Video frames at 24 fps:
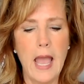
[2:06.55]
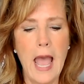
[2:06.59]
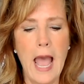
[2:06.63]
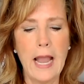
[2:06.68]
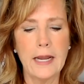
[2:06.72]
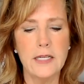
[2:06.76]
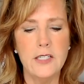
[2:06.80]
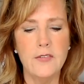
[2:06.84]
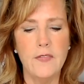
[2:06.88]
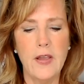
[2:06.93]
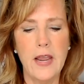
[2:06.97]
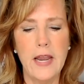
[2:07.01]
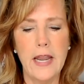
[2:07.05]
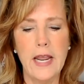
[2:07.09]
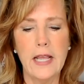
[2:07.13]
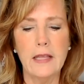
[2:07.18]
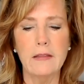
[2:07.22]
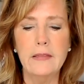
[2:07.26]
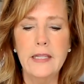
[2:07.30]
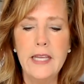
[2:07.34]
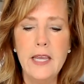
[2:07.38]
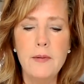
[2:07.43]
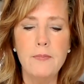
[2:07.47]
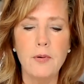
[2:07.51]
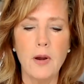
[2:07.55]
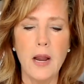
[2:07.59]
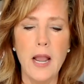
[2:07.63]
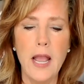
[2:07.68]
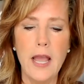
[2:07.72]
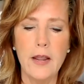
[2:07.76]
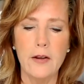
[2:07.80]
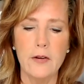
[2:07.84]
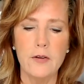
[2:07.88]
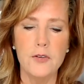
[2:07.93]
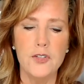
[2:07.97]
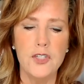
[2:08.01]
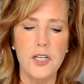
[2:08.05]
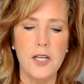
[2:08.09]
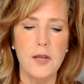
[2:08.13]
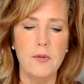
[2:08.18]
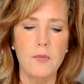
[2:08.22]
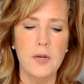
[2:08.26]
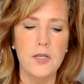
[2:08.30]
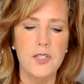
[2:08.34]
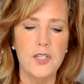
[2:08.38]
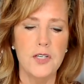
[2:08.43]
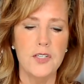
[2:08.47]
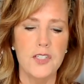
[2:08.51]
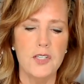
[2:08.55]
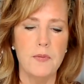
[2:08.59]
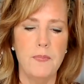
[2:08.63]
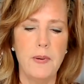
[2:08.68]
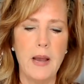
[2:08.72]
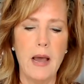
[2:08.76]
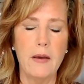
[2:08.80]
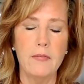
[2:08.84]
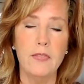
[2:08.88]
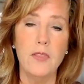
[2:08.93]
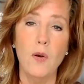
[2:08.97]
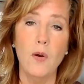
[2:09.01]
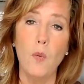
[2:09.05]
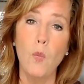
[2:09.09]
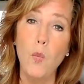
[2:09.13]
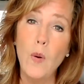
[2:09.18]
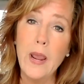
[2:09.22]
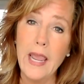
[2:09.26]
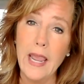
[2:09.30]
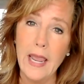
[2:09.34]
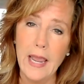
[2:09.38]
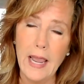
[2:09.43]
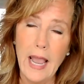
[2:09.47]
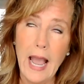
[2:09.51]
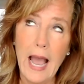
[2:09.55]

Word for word: activating Libra energy, which is about the we.